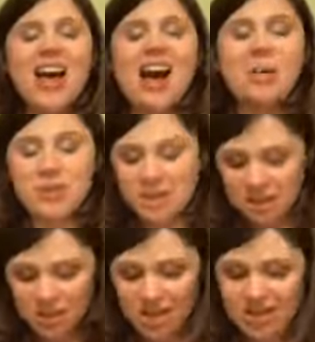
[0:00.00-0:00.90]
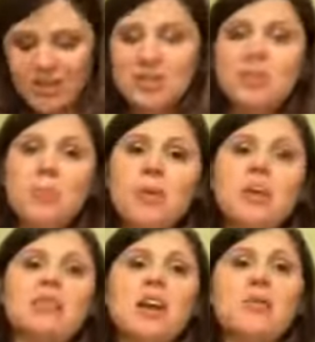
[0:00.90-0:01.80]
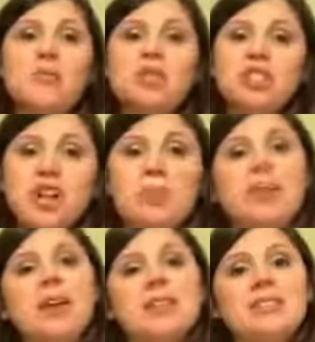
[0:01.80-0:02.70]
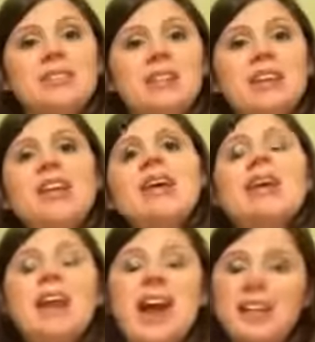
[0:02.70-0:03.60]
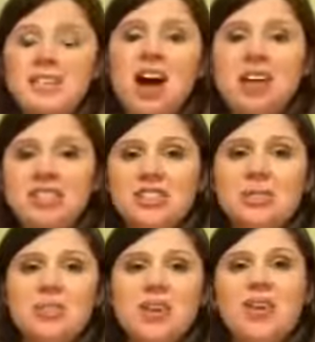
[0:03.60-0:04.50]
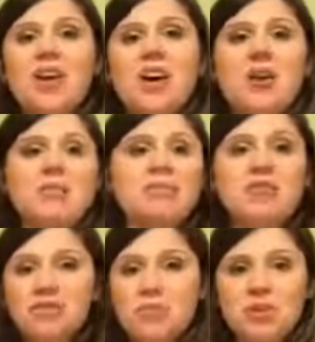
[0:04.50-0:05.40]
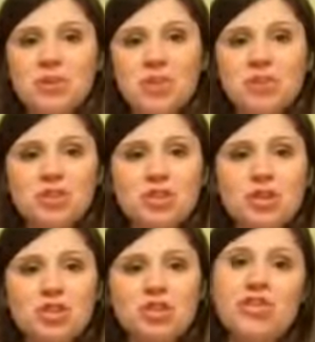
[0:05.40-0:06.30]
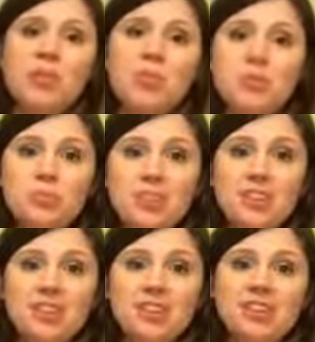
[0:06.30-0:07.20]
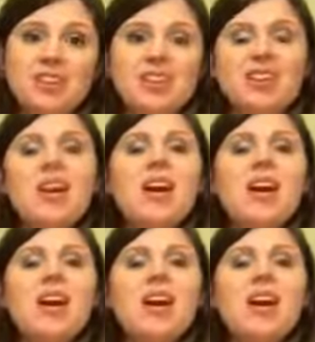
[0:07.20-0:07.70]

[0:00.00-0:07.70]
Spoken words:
I think just as the stomach is kind of pushing up against it, it has gotten to be several millimeters larger than it was previously.